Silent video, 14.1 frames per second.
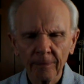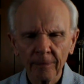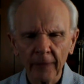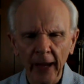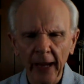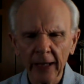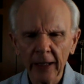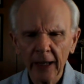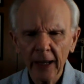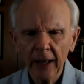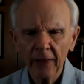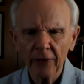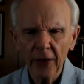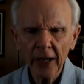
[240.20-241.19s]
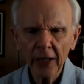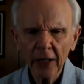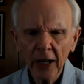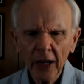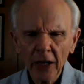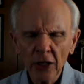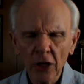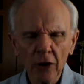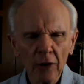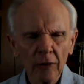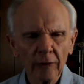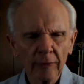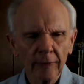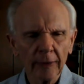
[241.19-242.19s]
And then
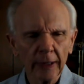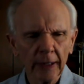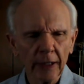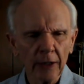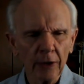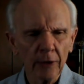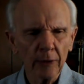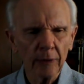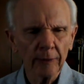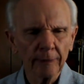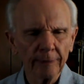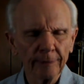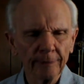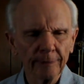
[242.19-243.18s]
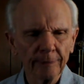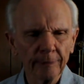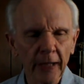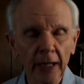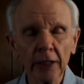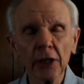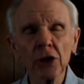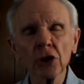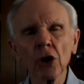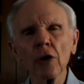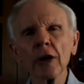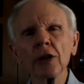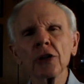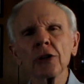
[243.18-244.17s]
you, you get
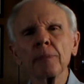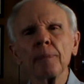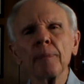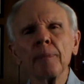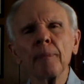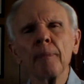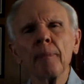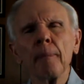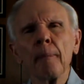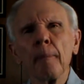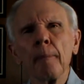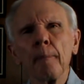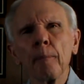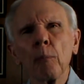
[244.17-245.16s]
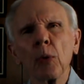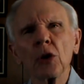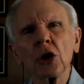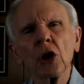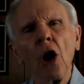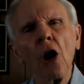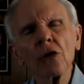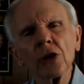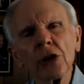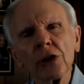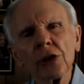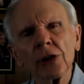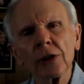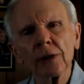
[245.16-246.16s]
discouraged, which
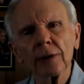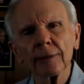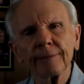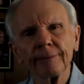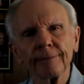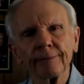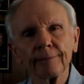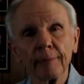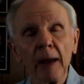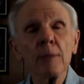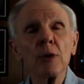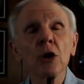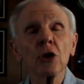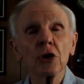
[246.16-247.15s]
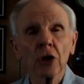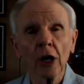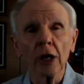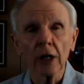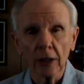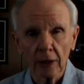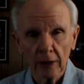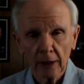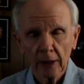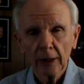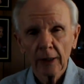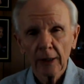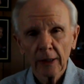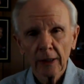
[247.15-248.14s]
causes maybe your tongue
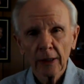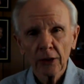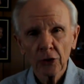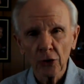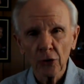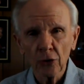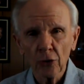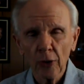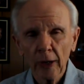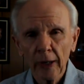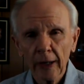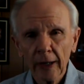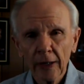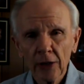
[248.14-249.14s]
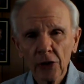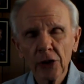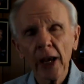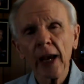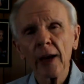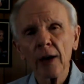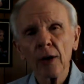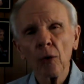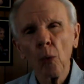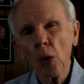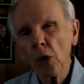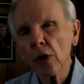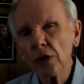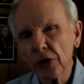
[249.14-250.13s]
to say
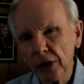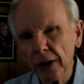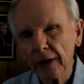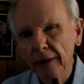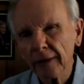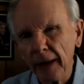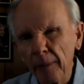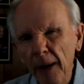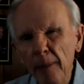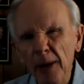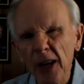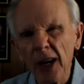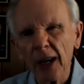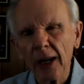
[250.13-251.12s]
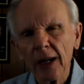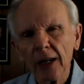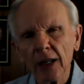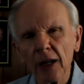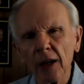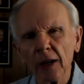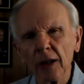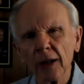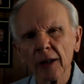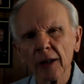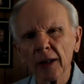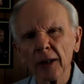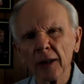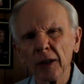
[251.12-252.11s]
words that maybe you, you,
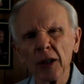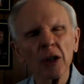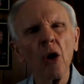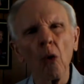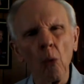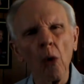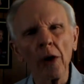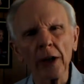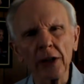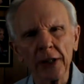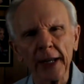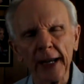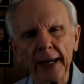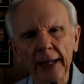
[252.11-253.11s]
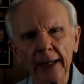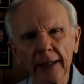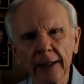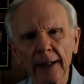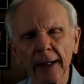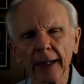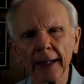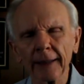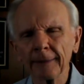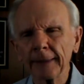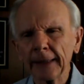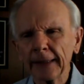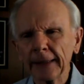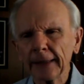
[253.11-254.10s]
you don't want to say. Uh,
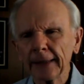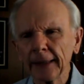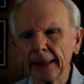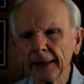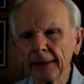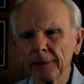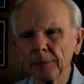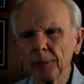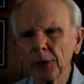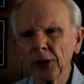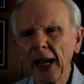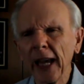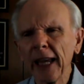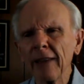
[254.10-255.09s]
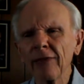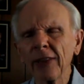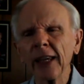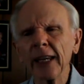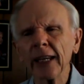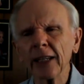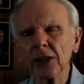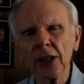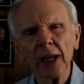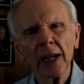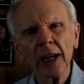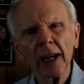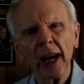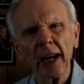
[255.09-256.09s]
uh, say things,
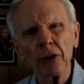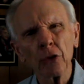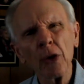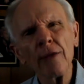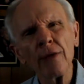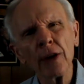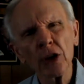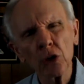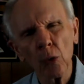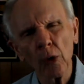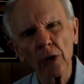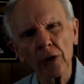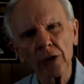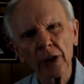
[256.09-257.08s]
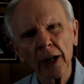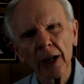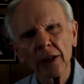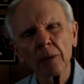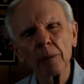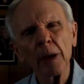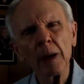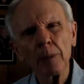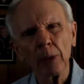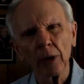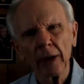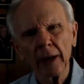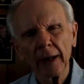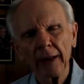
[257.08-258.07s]
uh, grievous words to
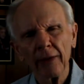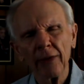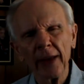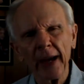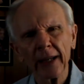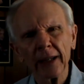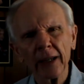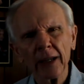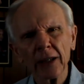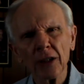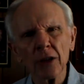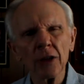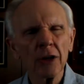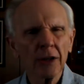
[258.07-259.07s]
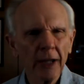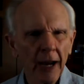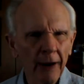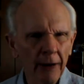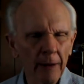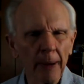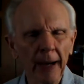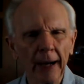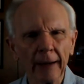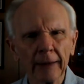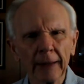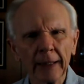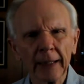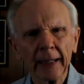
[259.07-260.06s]
people that you, you care about.
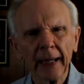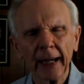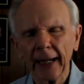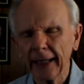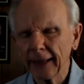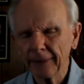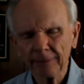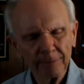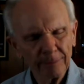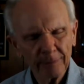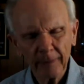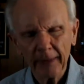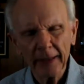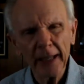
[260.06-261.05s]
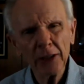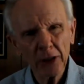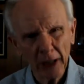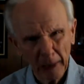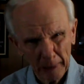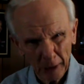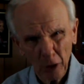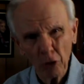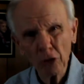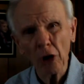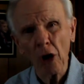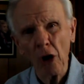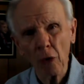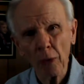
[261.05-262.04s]
Uh, this kind of goes
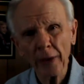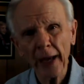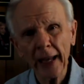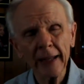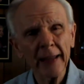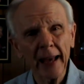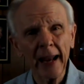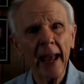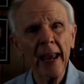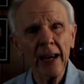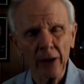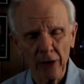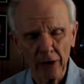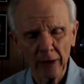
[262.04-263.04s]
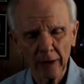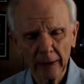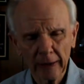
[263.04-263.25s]
along with that, that anger.